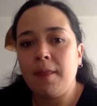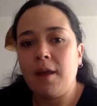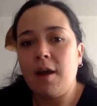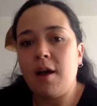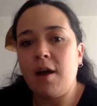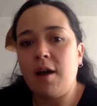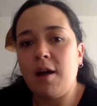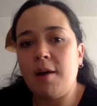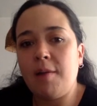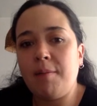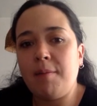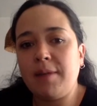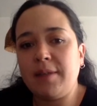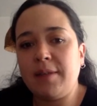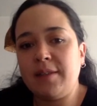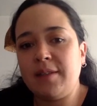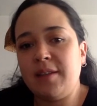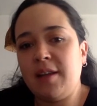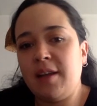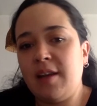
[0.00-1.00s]

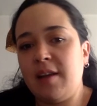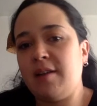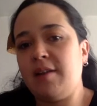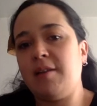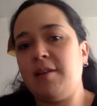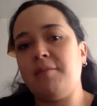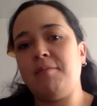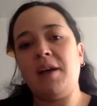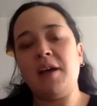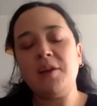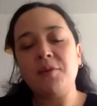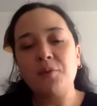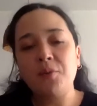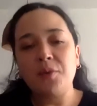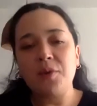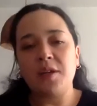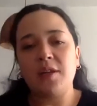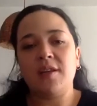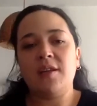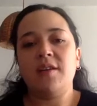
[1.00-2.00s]
But I
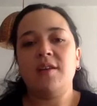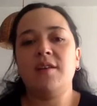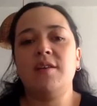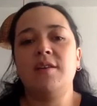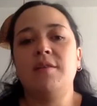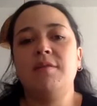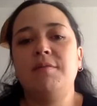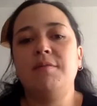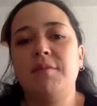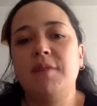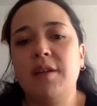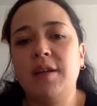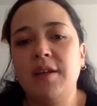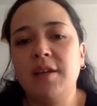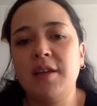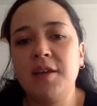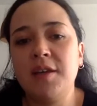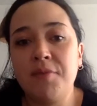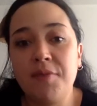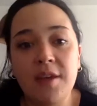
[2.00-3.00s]
really
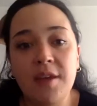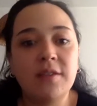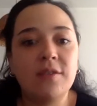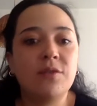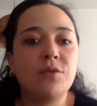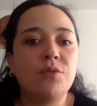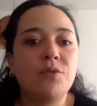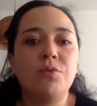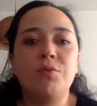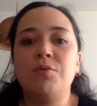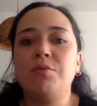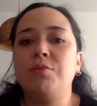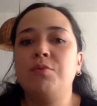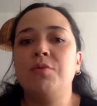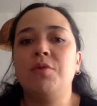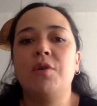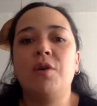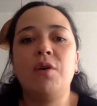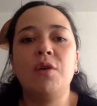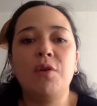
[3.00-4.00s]
give thanks to
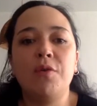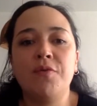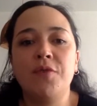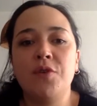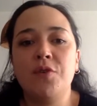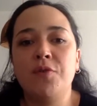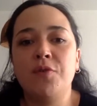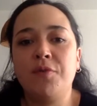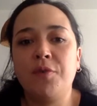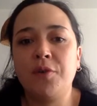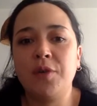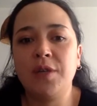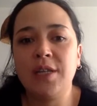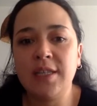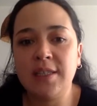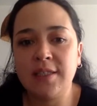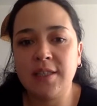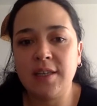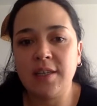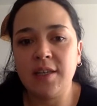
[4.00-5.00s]
all of you for
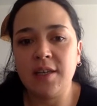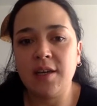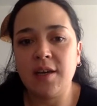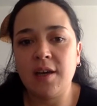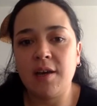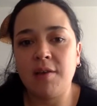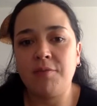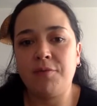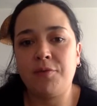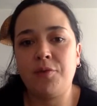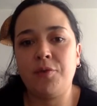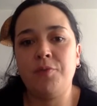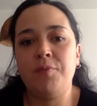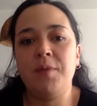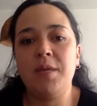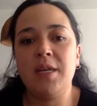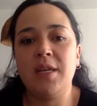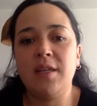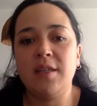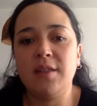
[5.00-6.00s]
listening and for
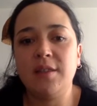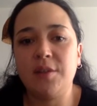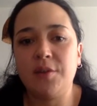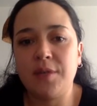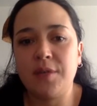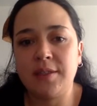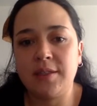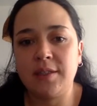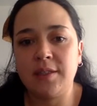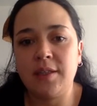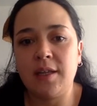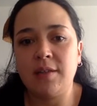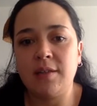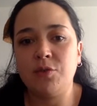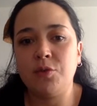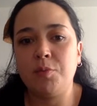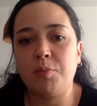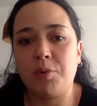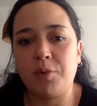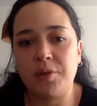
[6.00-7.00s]
being interested and
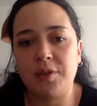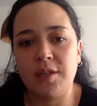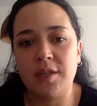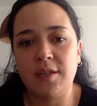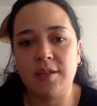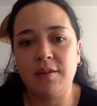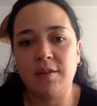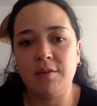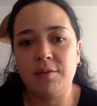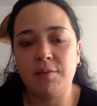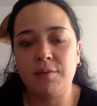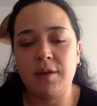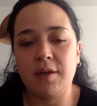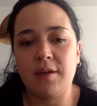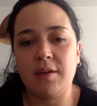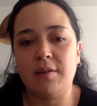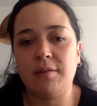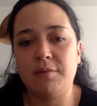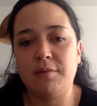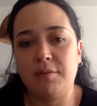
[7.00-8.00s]
supporting
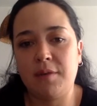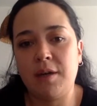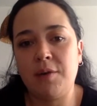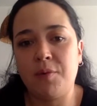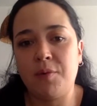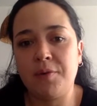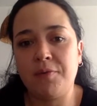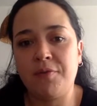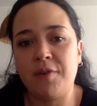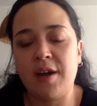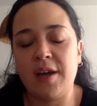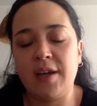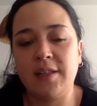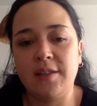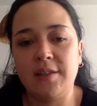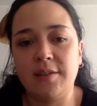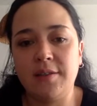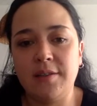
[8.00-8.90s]
our fight.